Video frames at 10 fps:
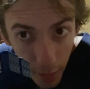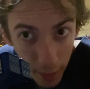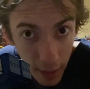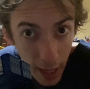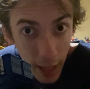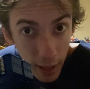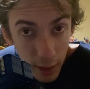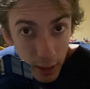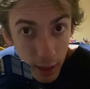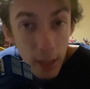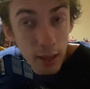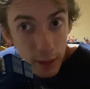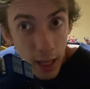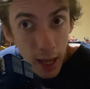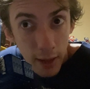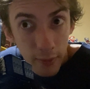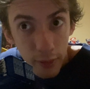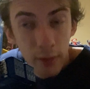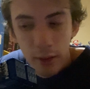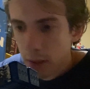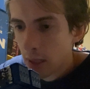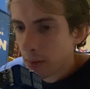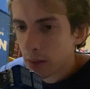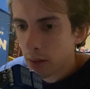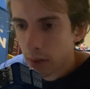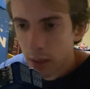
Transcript: that is that for this episode.